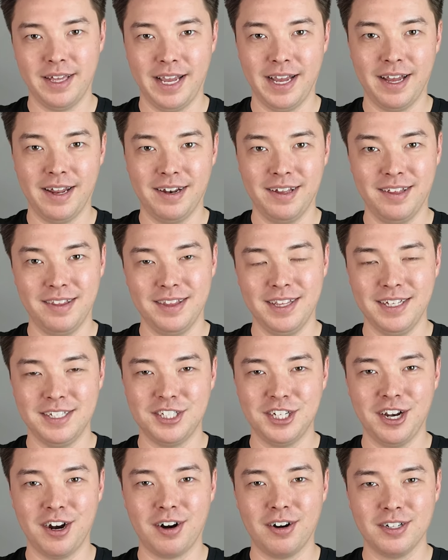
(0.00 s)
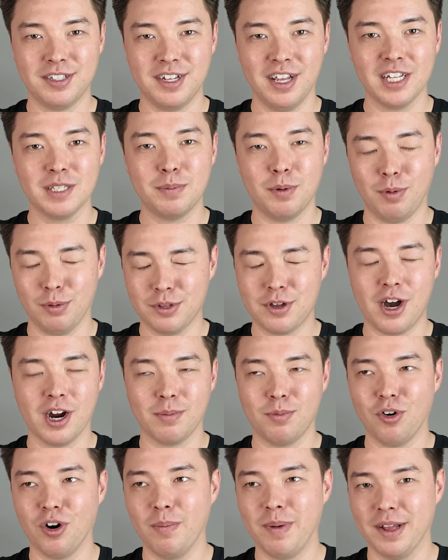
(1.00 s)
than the GR6, but we'll
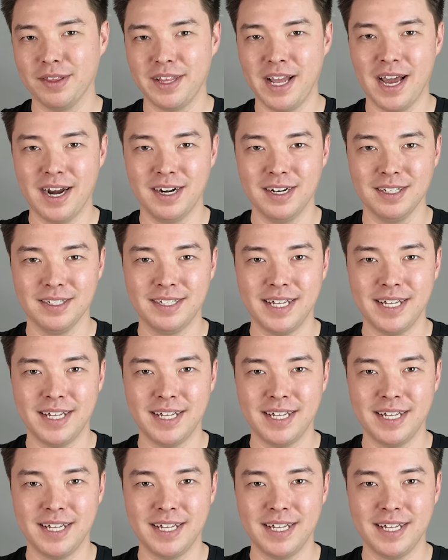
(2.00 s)
talk more about that in